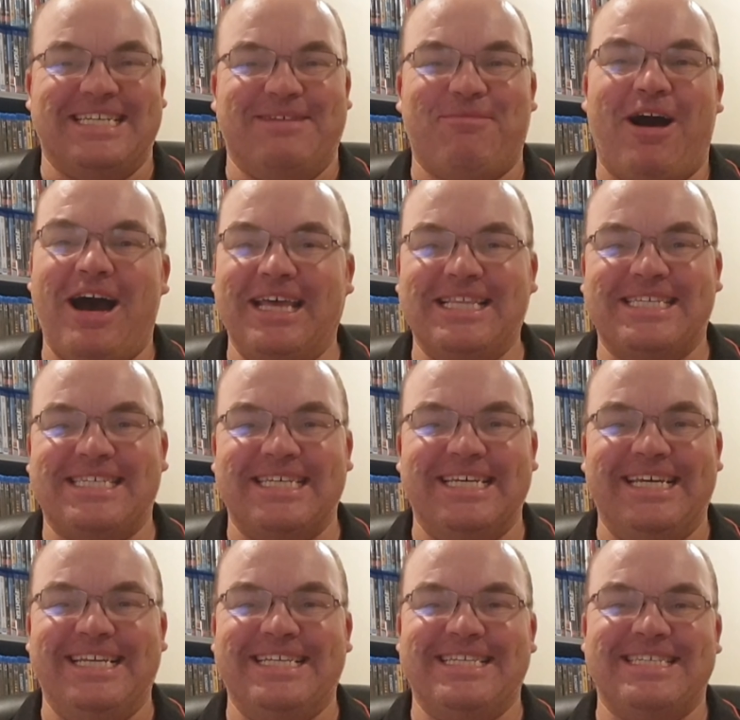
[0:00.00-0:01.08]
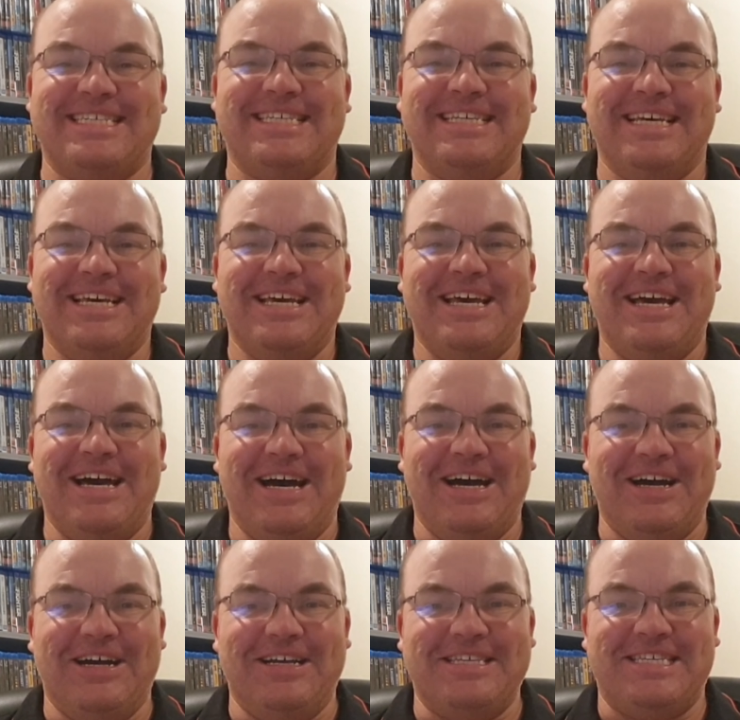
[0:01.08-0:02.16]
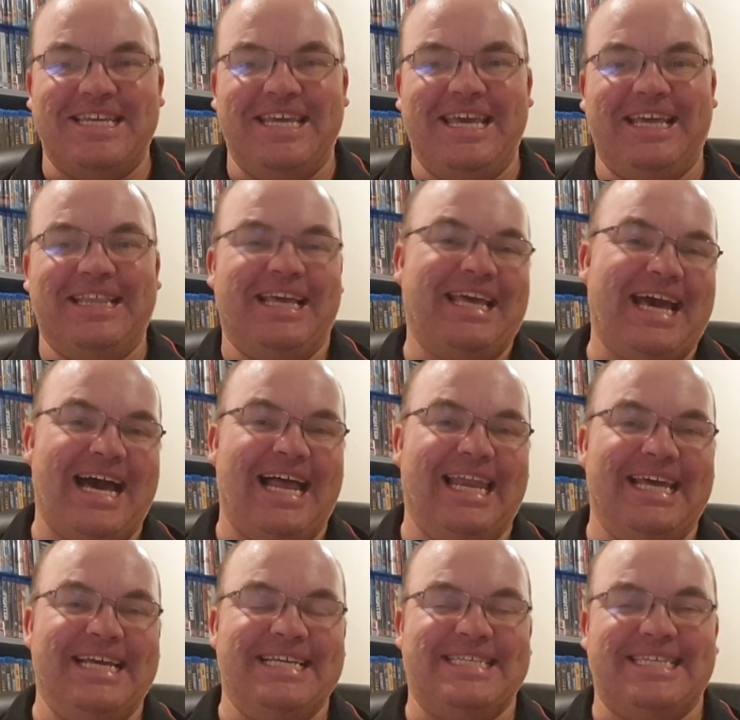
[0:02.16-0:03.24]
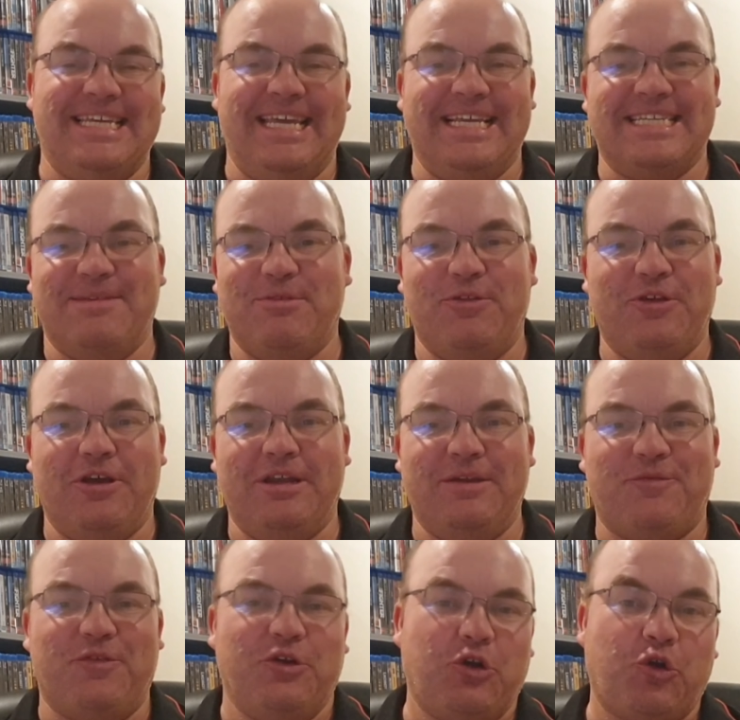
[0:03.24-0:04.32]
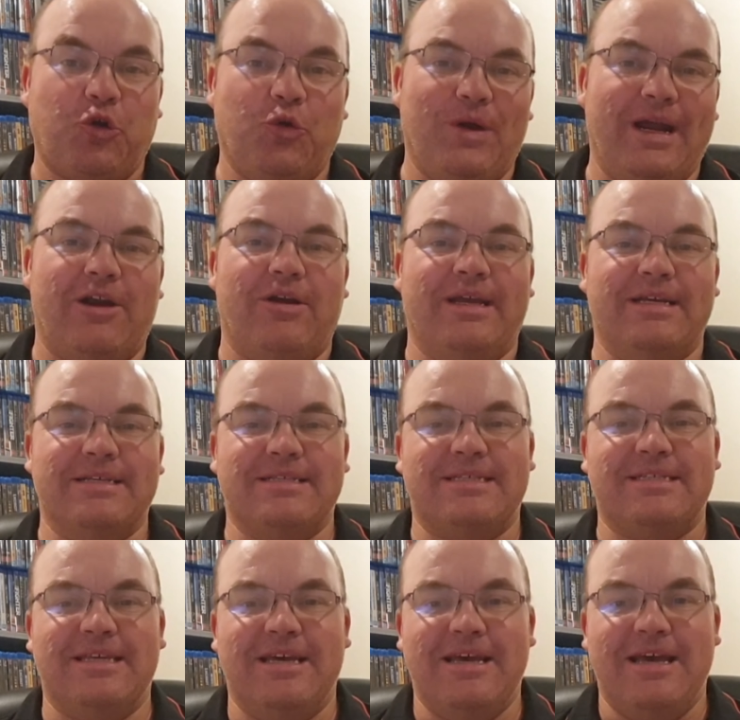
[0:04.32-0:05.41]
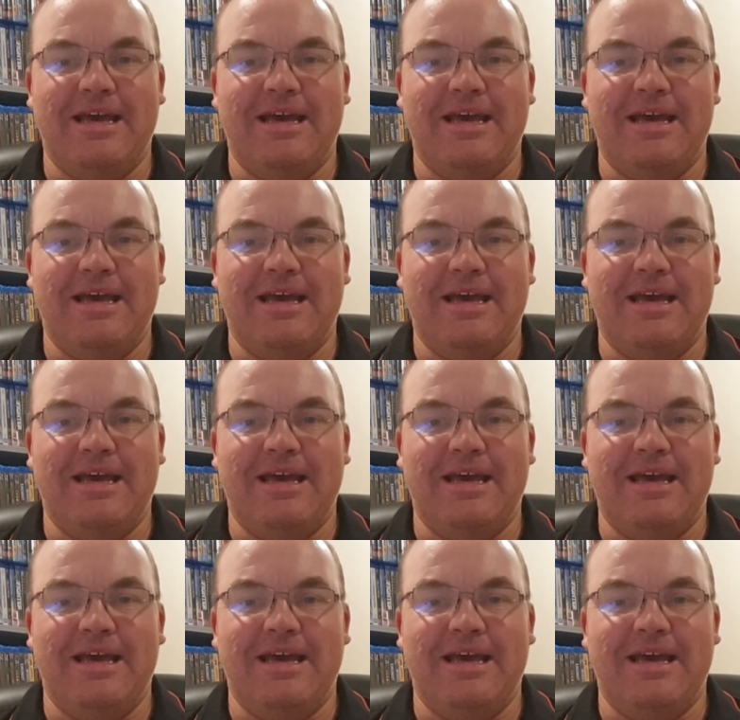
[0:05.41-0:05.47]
isn't it? Behind the scenes, uh, seeing the galley, seeing some of the different crew areas.